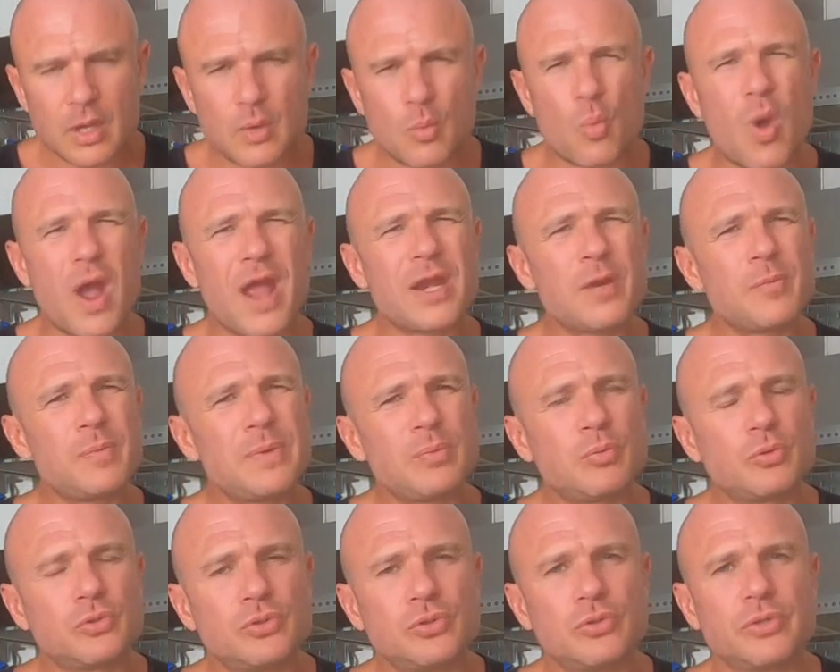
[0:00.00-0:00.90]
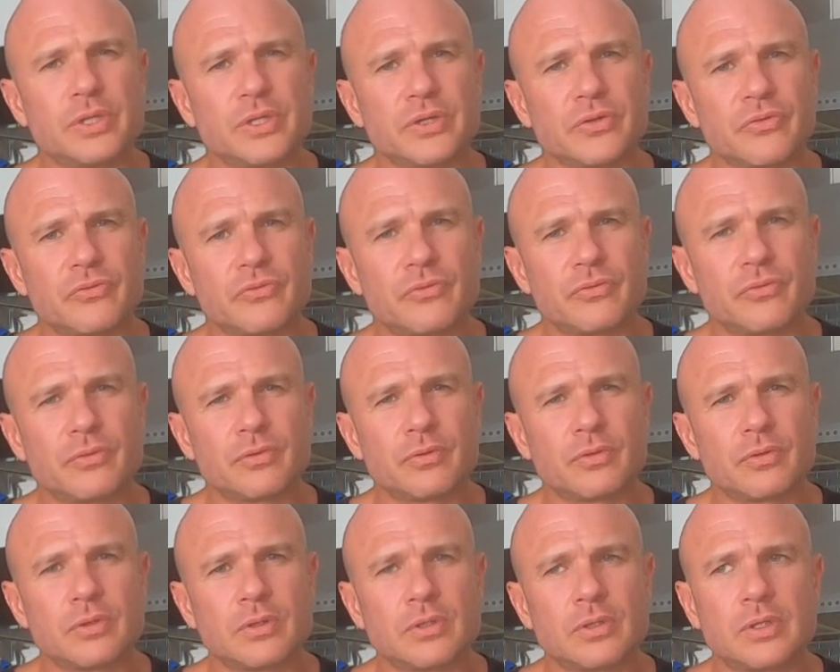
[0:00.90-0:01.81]
Why do people do this?
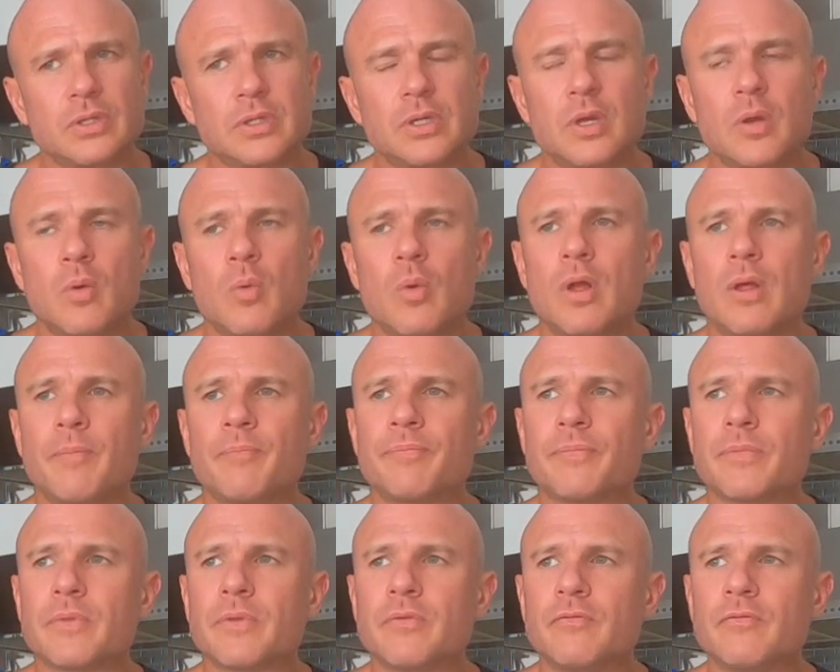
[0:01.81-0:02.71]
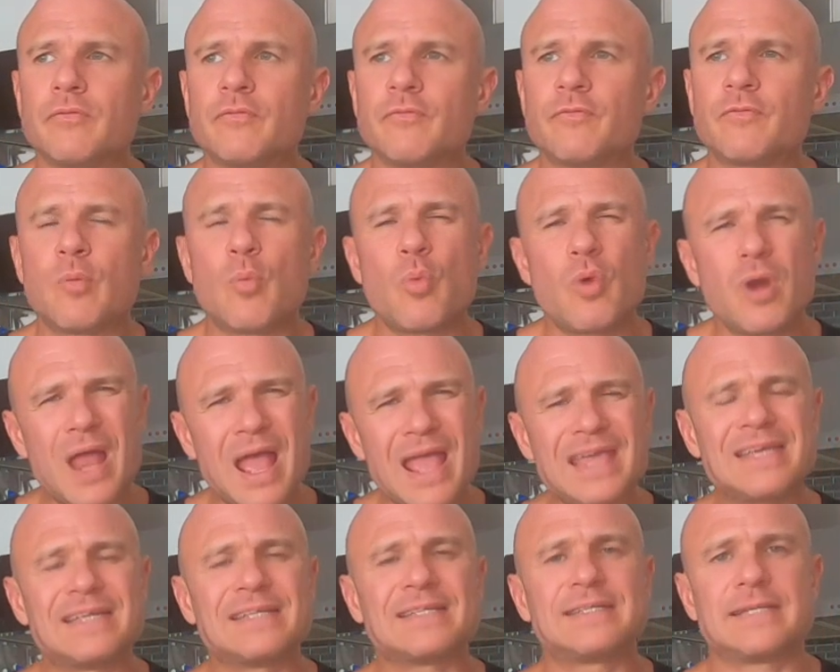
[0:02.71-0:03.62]
Well, from what I
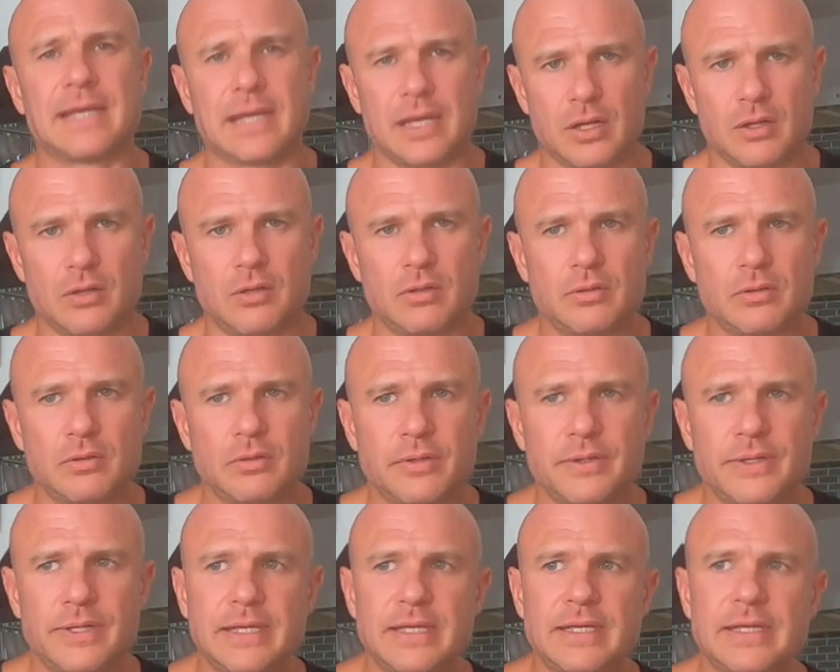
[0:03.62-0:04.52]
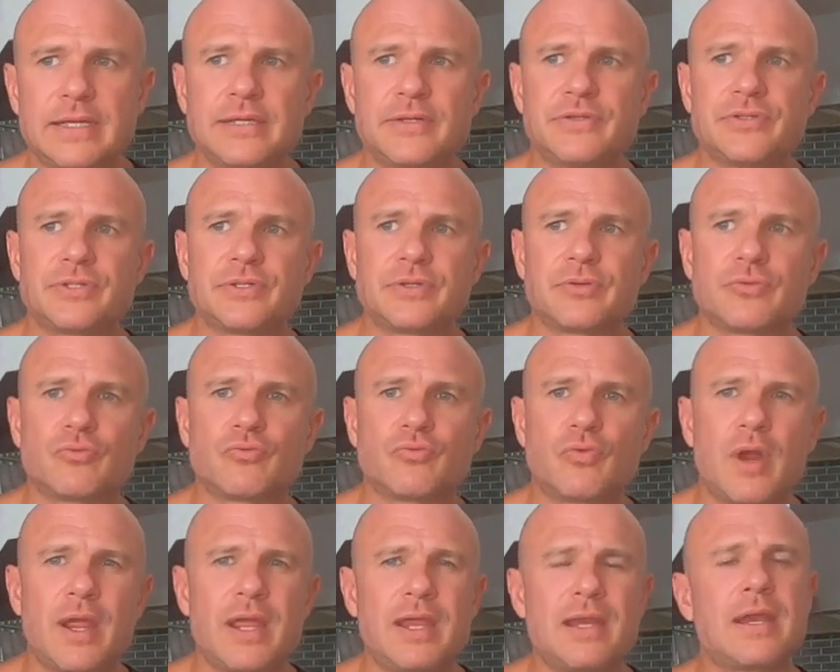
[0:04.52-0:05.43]
can tell, is
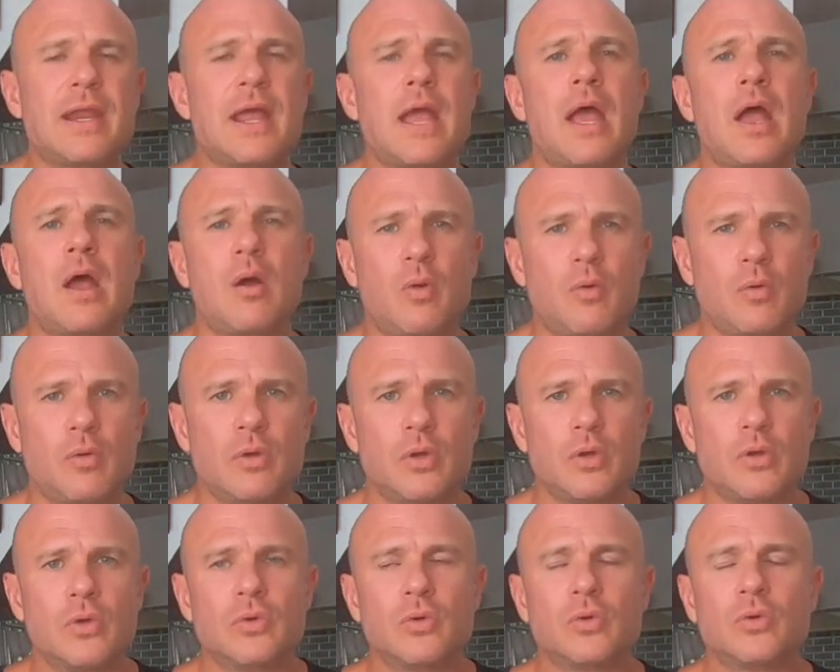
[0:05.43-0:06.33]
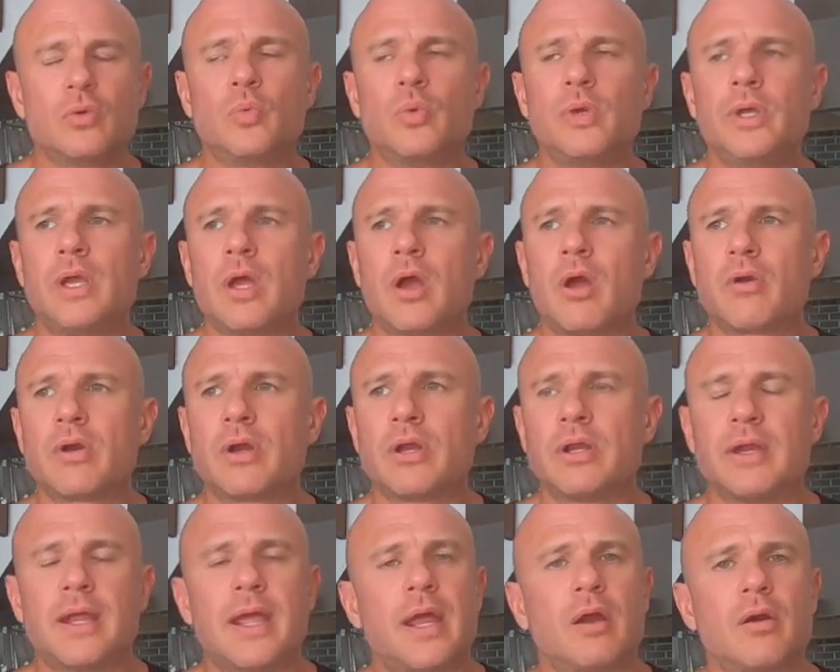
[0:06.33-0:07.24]
right now we are in
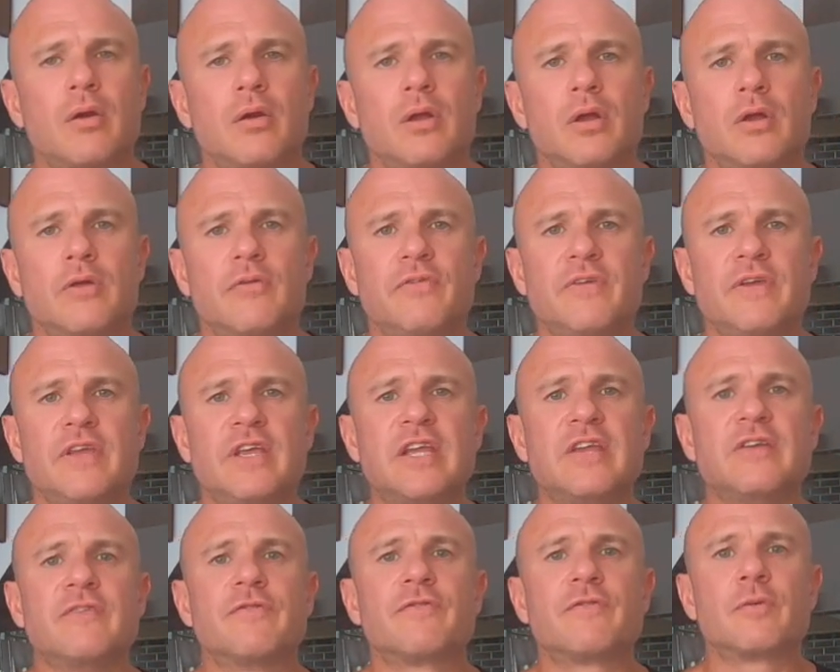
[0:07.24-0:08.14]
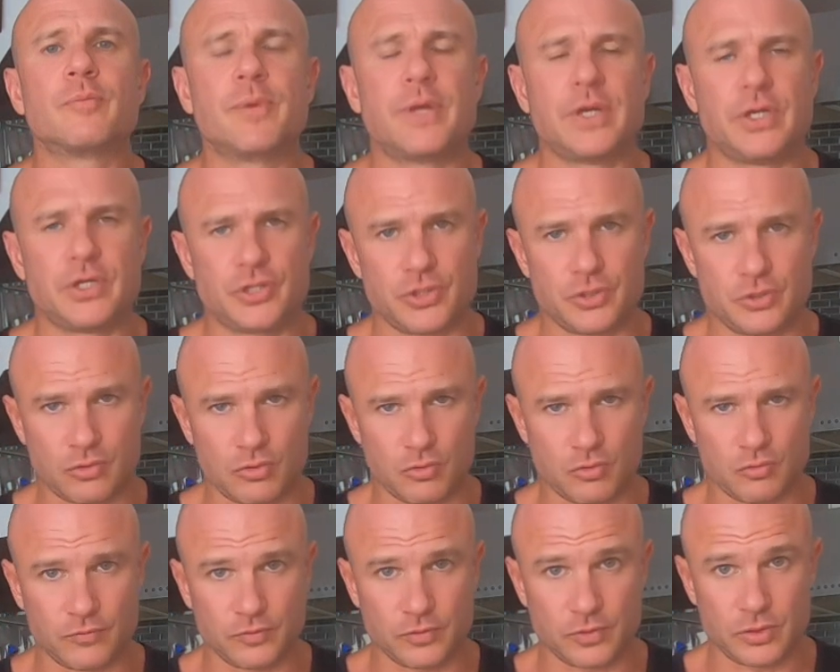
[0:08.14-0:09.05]
an era of information
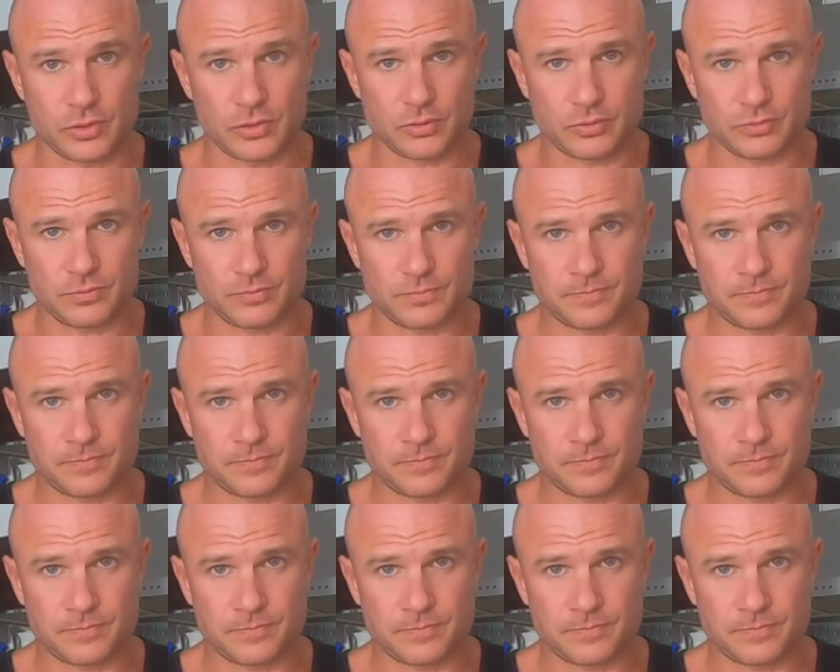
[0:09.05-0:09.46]
overload.